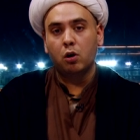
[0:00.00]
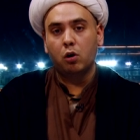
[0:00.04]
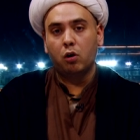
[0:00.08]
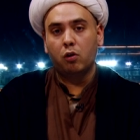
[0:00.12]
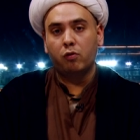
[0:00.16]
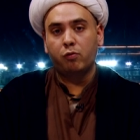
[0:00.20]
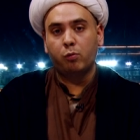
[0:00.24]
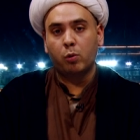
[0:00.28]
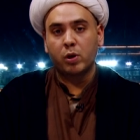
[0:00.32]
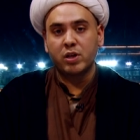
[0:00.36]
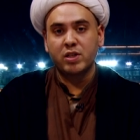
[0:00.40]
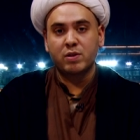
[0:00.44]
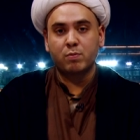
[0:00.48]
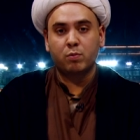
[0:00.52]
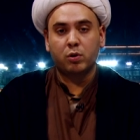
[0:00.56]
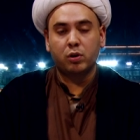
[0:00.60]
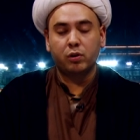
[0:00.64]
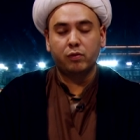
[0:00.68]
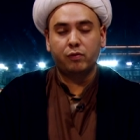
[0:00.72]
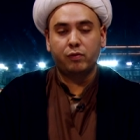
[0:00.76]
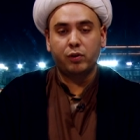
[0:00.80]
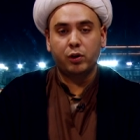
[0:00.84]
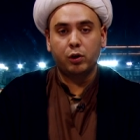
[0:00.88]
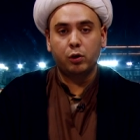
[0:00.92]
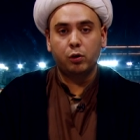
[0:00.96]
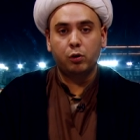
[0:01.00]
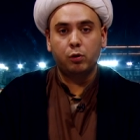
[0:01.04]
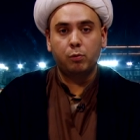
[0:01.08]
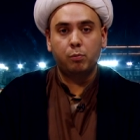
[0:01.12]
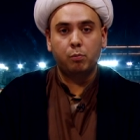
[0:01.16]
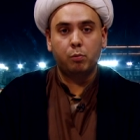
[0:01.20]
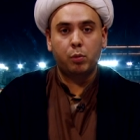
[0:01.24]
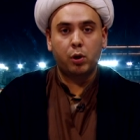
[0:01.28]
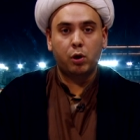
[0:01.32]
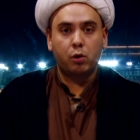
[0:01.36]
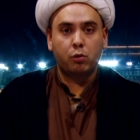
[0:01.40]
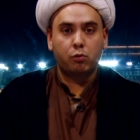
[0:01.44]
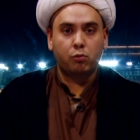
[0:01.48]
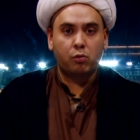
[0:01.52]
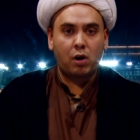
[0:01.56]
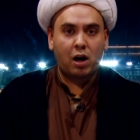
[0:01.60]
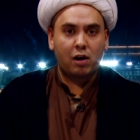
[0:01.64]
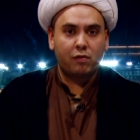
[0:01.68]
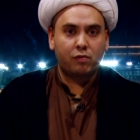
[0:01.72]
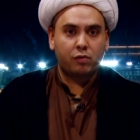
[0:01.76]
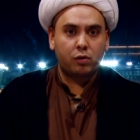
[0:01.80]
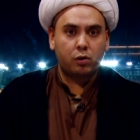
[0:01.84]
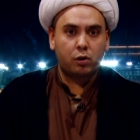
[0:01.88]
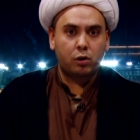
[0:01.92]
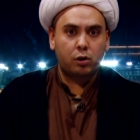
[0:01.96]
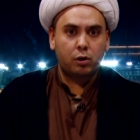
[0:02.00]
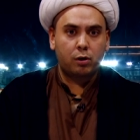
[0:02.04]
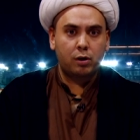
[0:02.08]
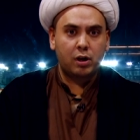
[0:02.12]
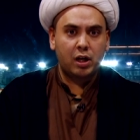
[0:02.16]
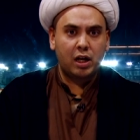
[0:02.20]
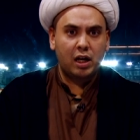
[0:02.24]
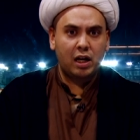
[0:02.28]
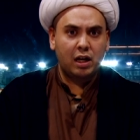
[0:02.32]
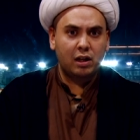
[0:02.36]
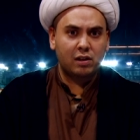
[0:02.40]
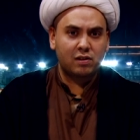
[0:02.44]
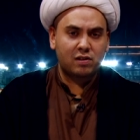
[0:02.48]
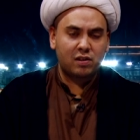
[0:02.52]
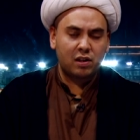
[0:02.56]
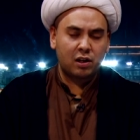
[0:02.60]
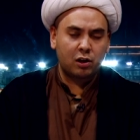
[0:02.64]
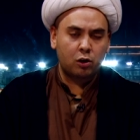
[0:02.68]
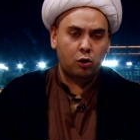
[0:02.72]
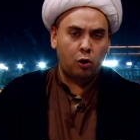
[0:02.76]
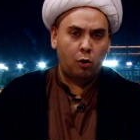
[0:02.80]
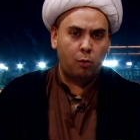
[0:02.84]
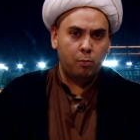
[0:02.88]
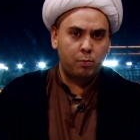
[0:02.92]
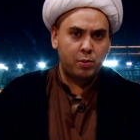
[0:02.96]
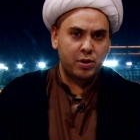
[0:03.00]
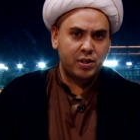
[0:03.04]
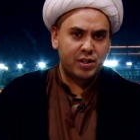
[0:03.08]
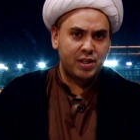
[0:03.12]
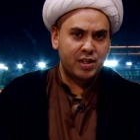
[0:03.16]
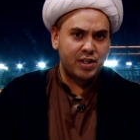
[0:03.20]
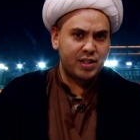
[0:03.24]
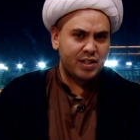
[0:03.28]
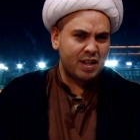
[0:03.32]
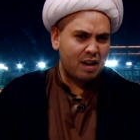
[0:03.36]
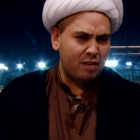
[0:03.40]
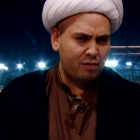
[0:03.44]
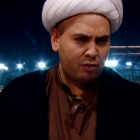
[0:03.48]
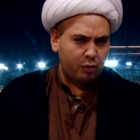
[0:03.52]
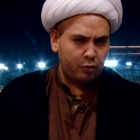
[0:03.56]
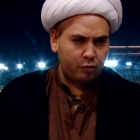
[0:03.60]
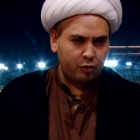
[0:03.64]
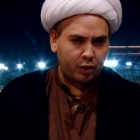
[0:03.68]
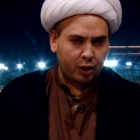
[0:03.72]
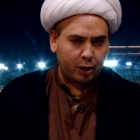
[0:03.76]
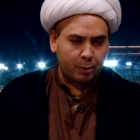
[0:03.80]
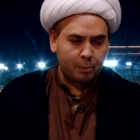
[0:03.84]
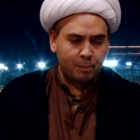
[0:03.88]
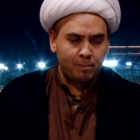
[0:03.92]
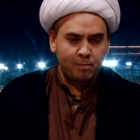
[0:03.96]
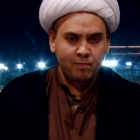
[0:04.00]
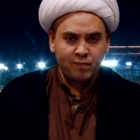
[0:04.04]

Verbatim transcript: of one's worldview, but rather it encompasses everything